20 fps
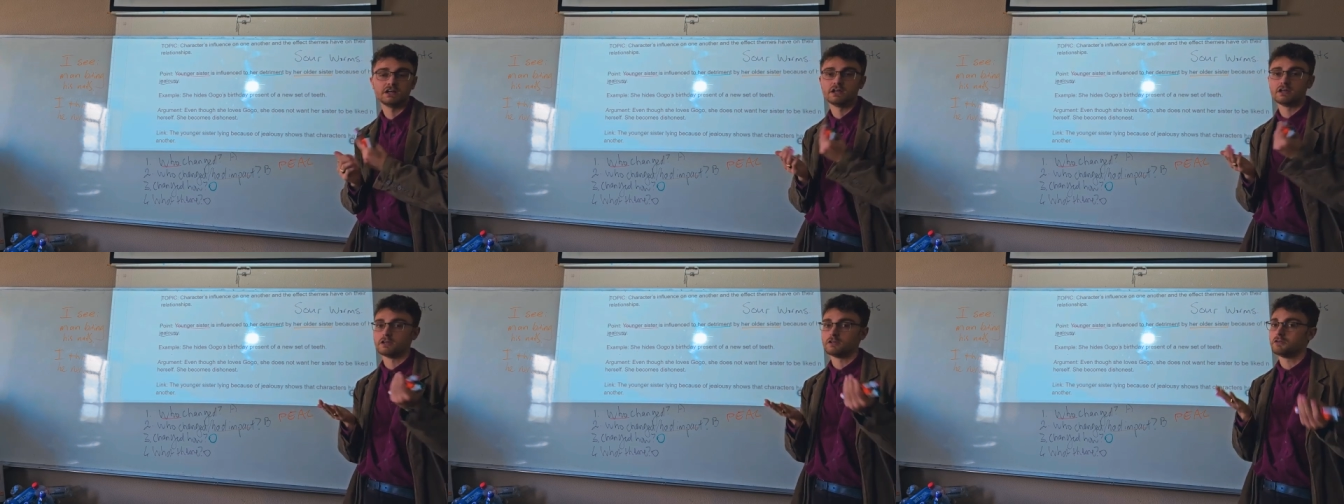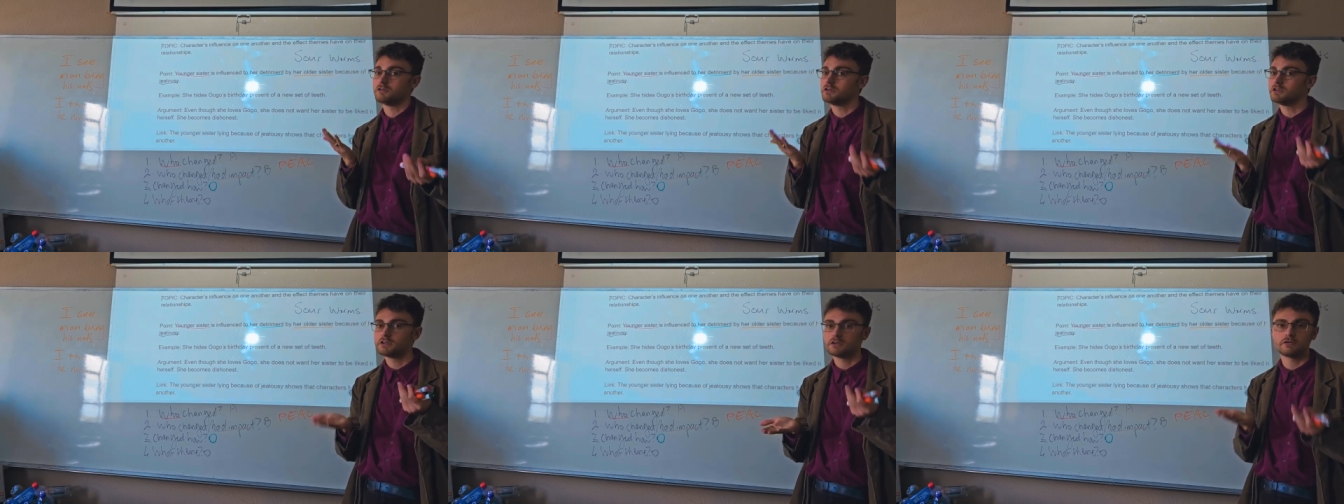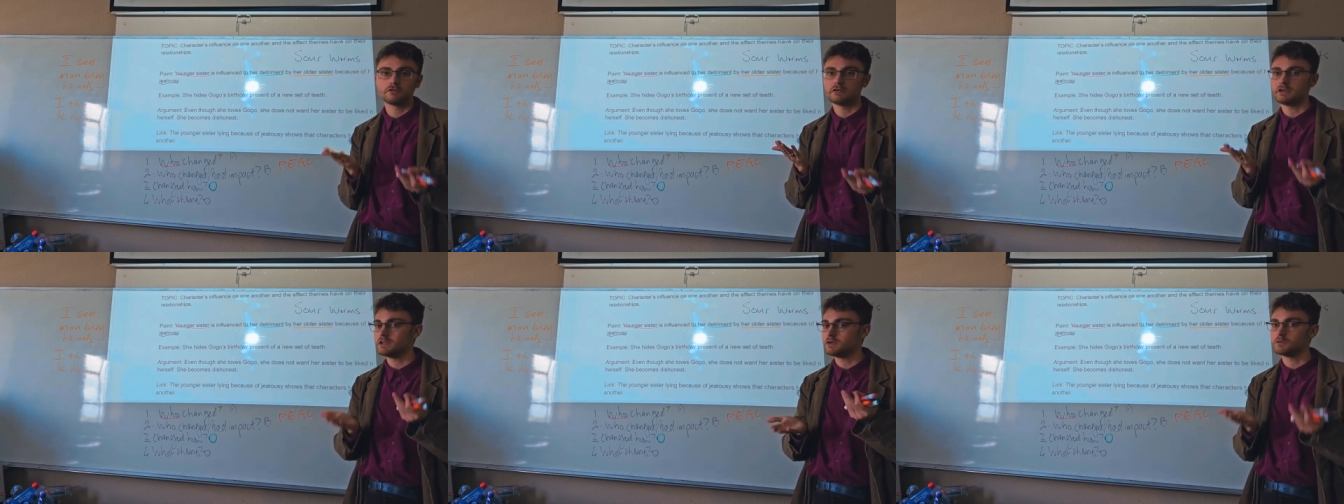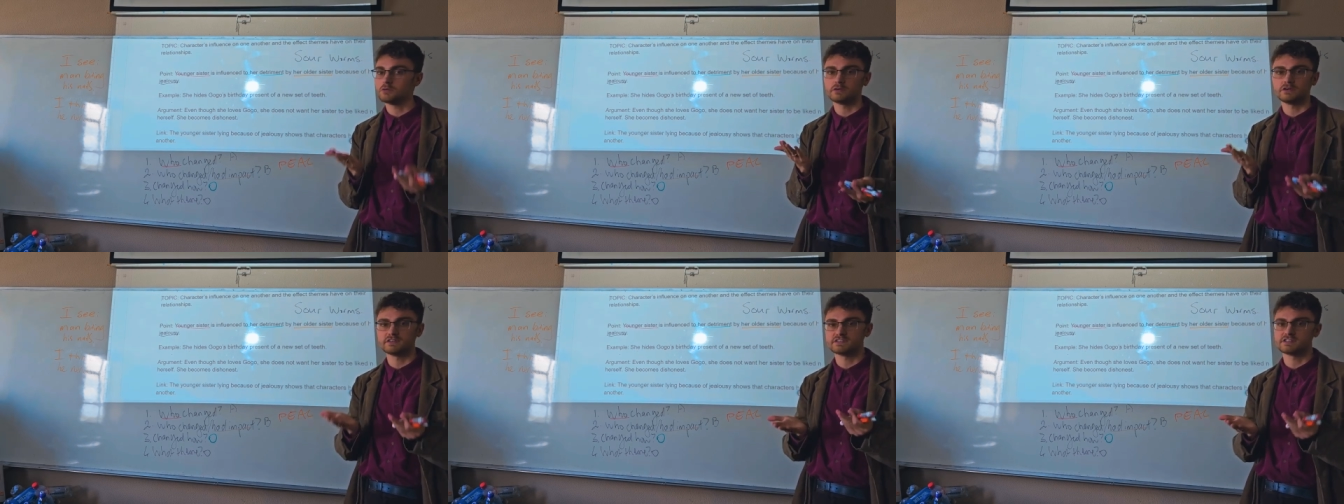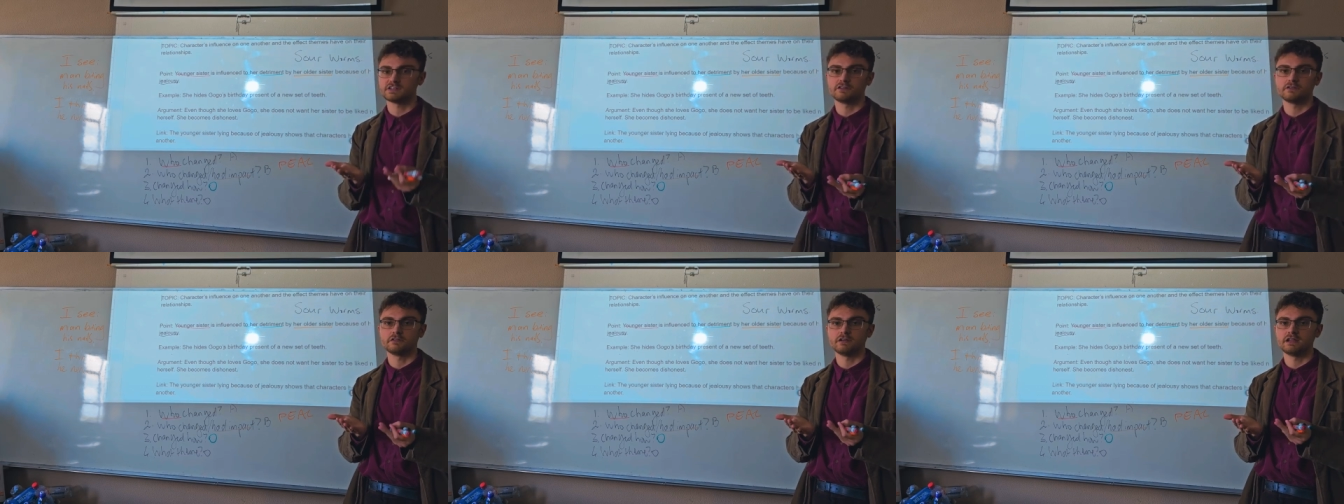You can agree or
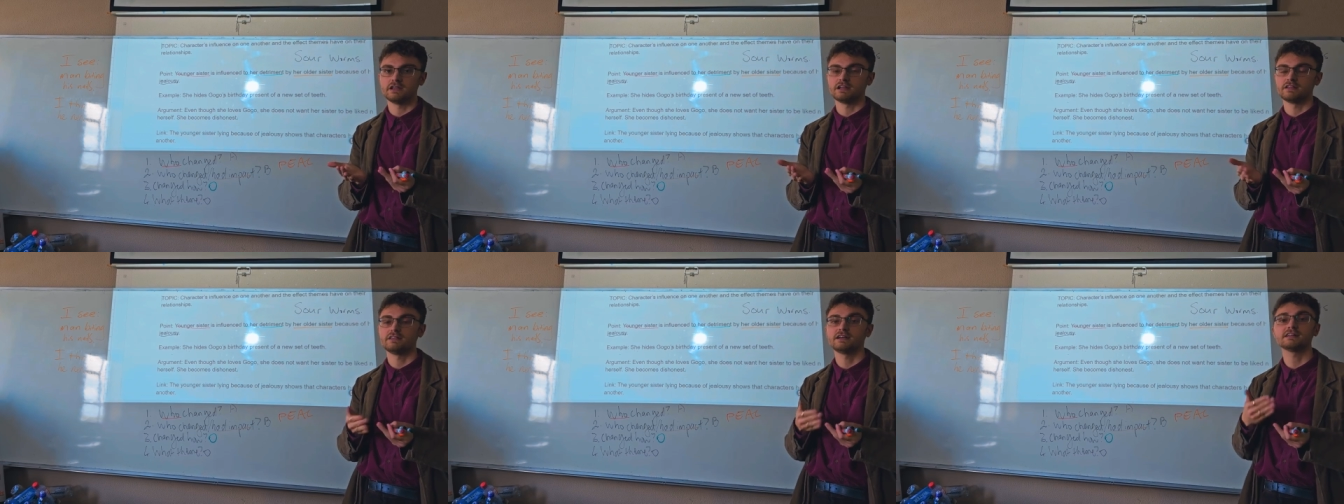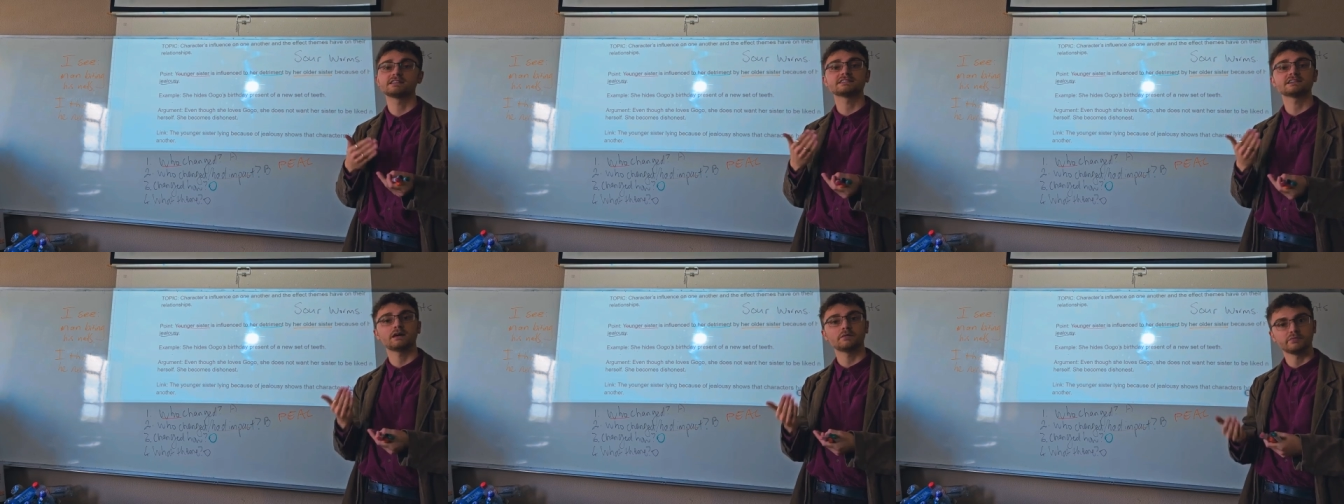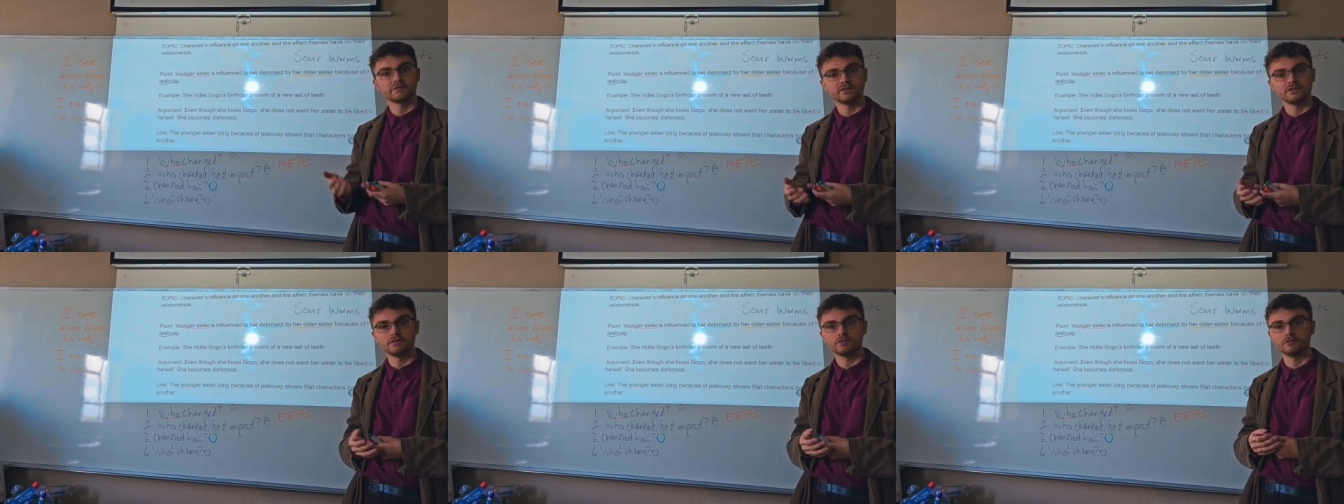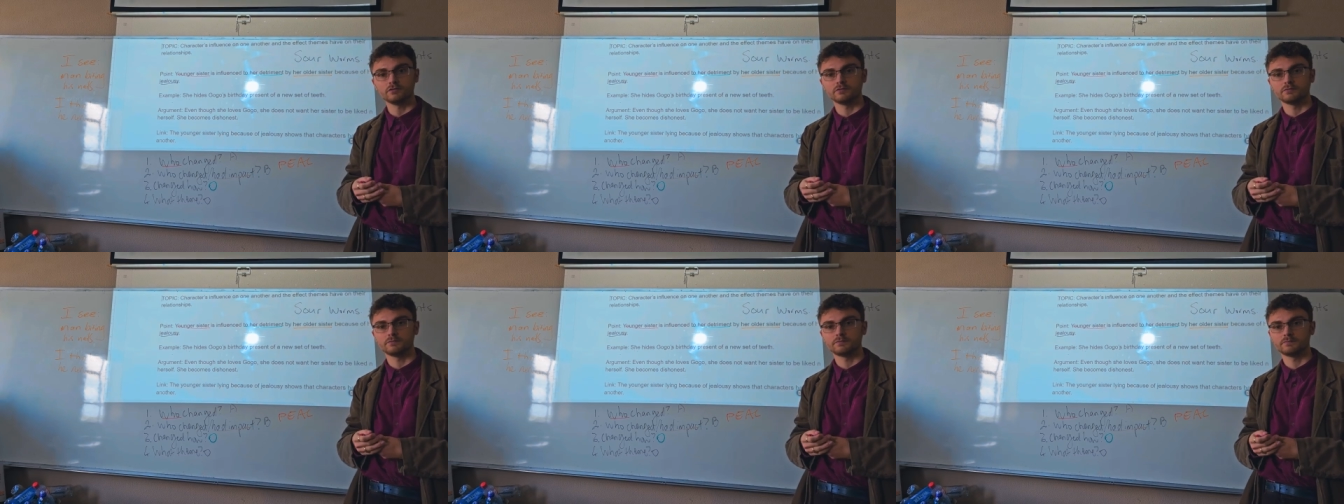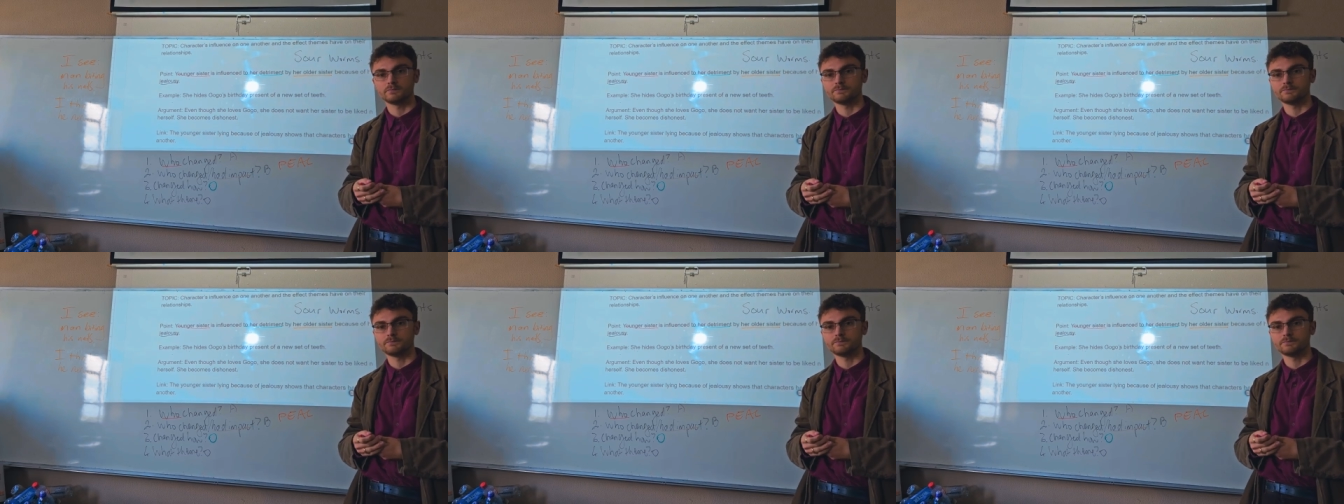disagree. That's up to you.